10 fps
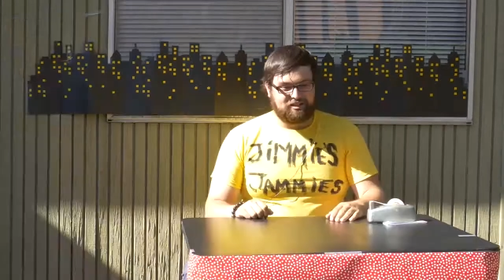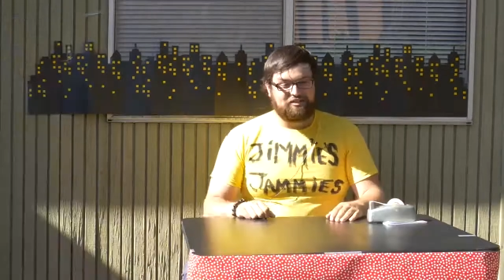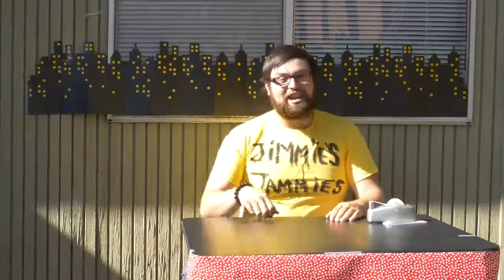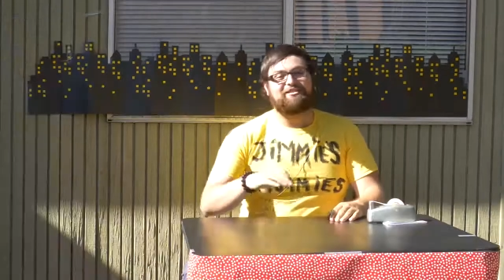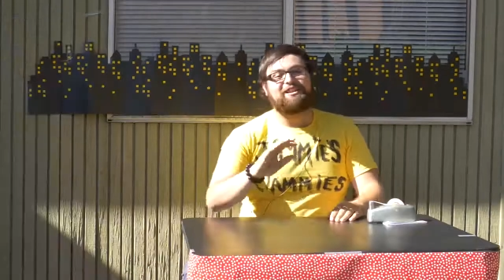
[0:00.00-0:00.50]

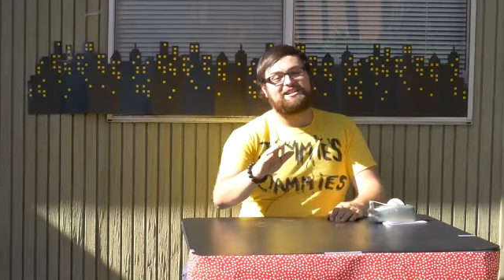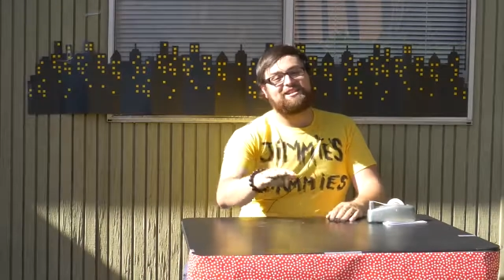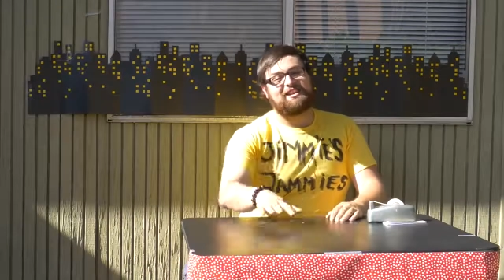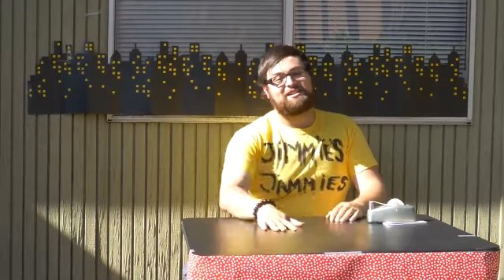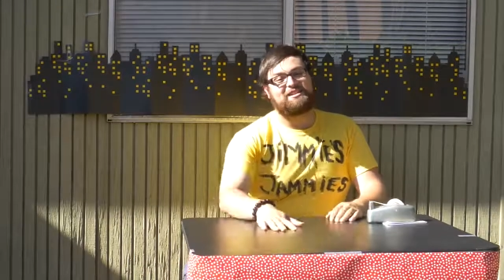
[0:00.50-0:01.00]
Now let's
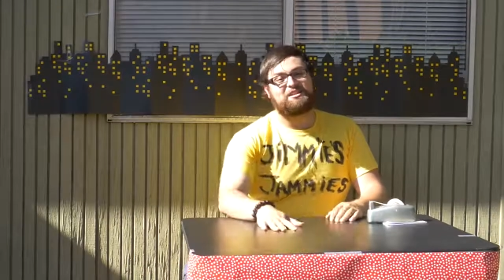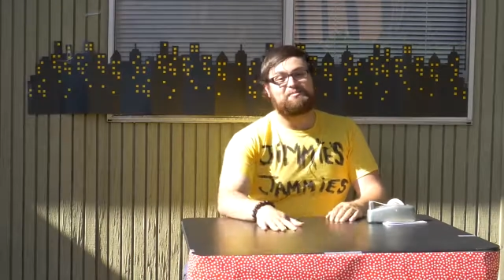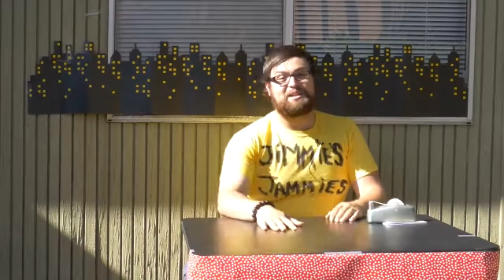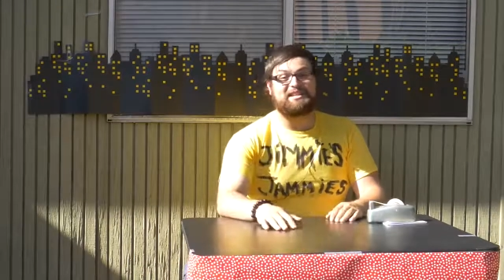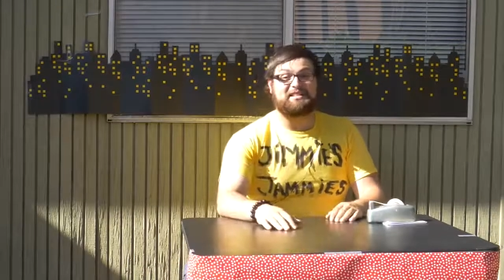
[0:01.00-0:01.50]
get to the
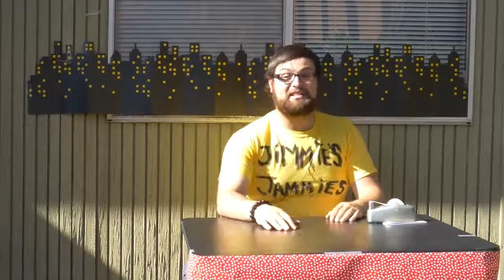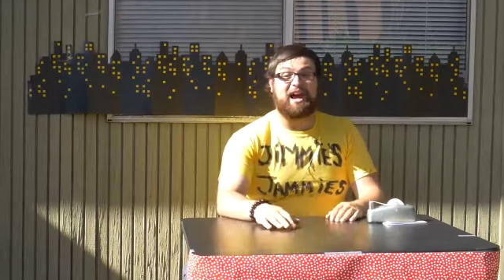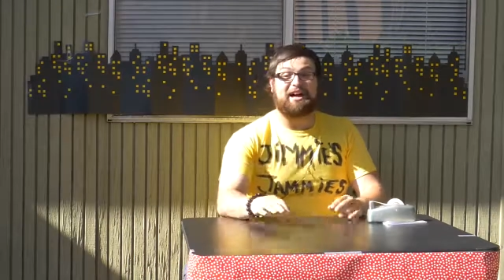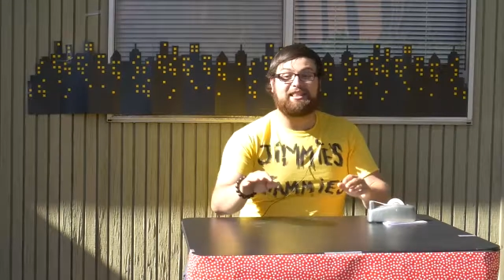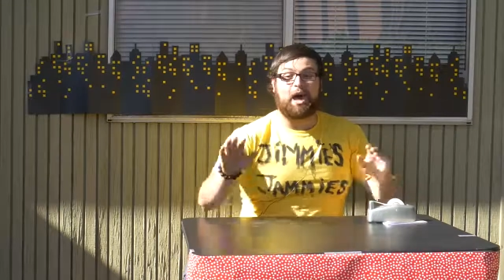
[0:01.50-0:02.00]
piece
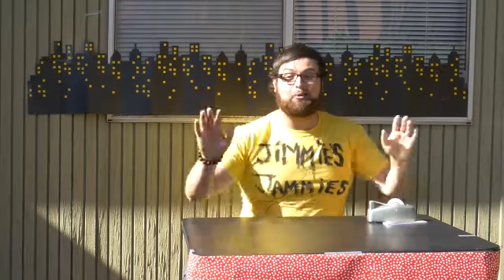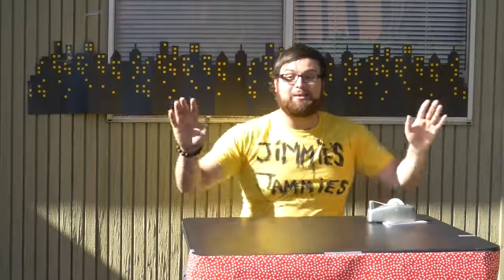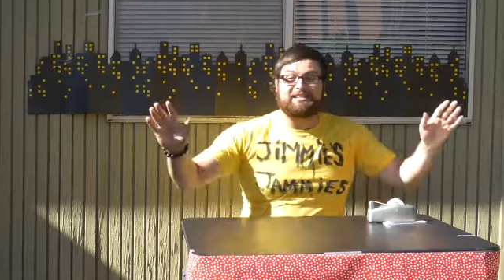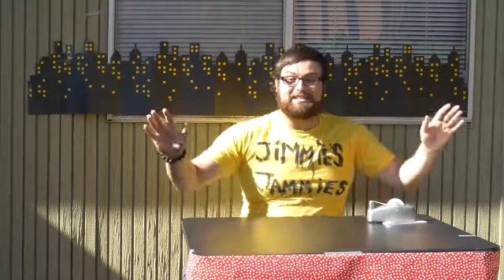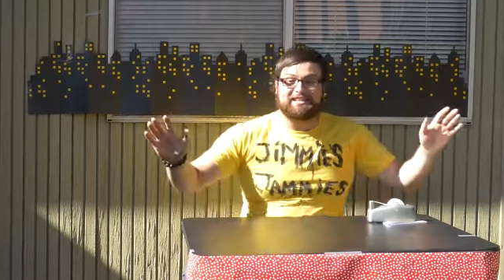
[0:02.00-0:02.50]
de la
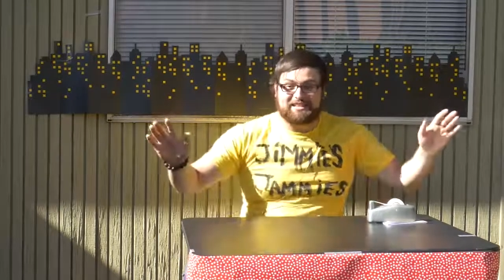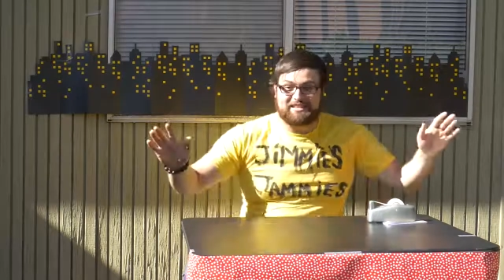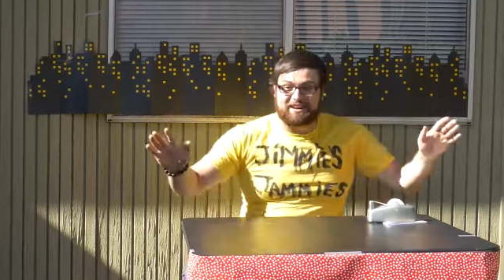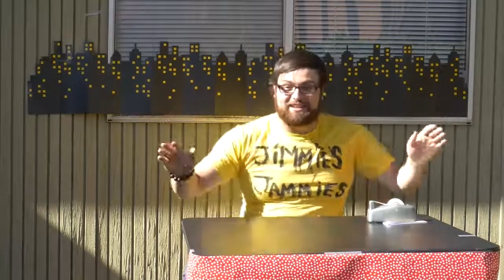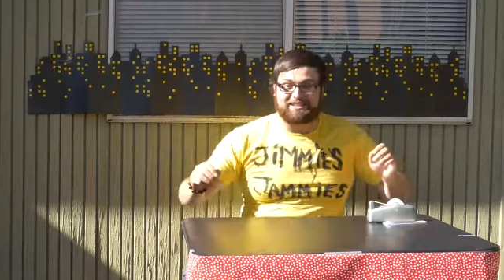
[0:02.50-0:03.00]

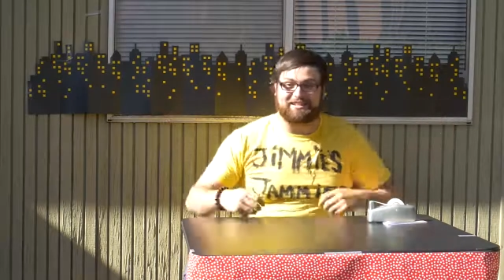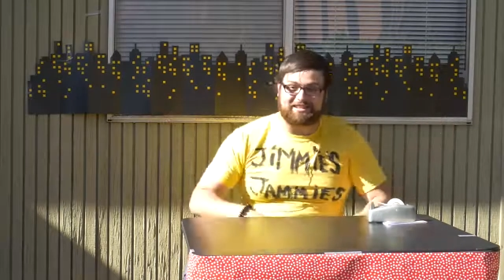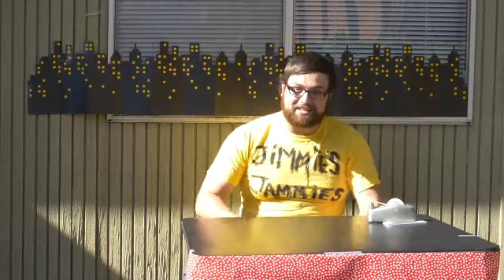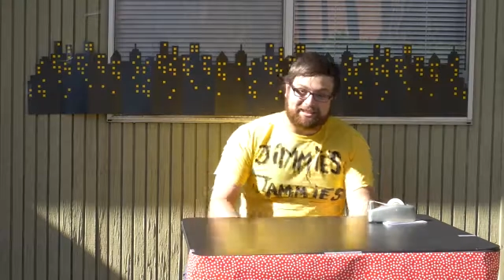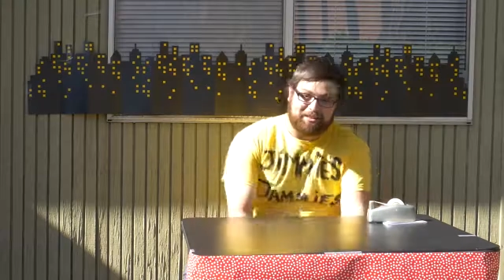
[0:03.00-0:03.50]

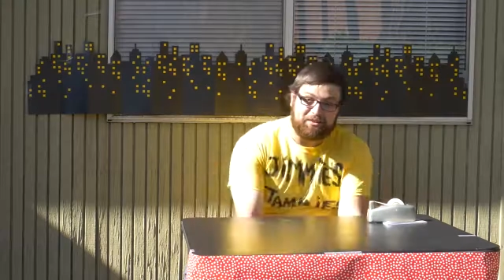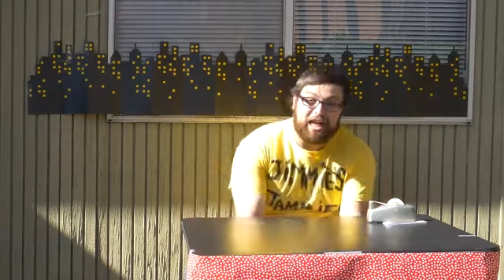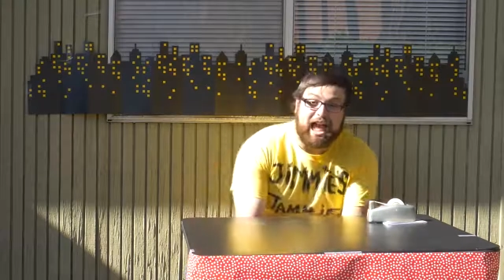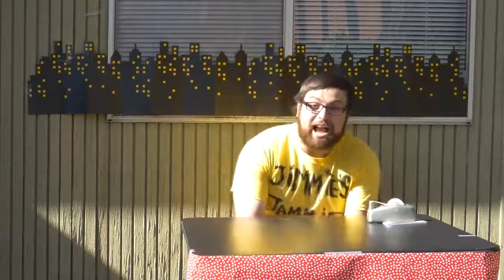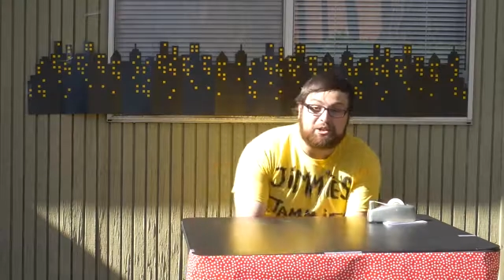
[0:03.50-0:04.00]
resistance,
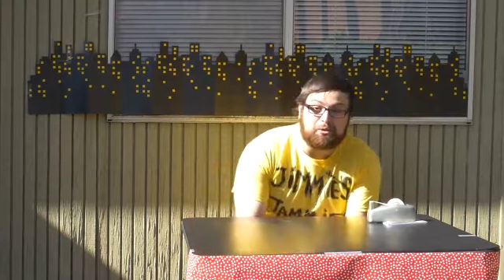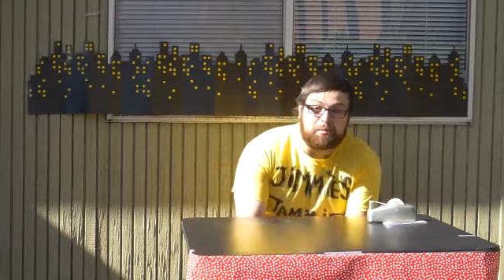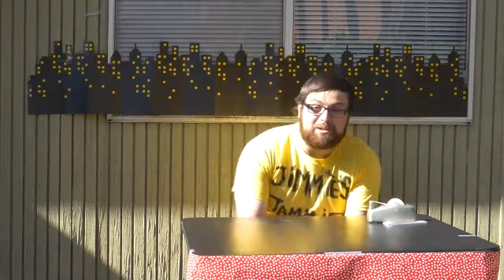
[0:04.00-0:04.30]
the actual